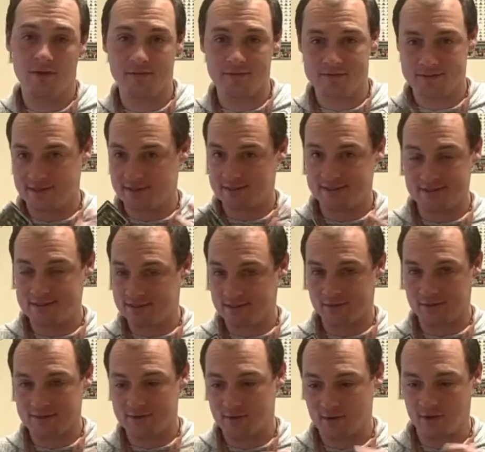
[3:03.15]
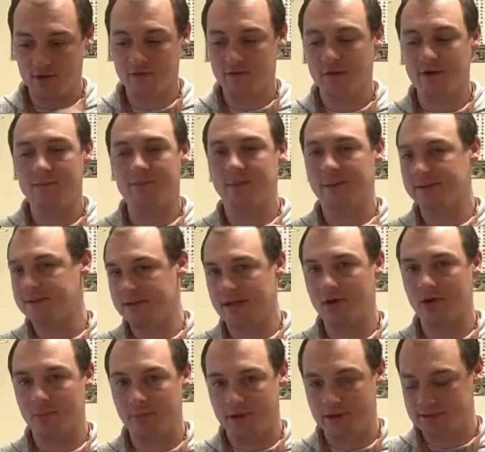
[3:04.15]
office has stickers all over it, and my
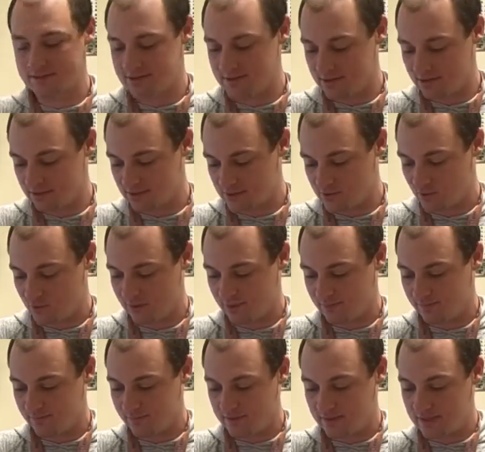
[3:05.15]
tackle boxes do as well.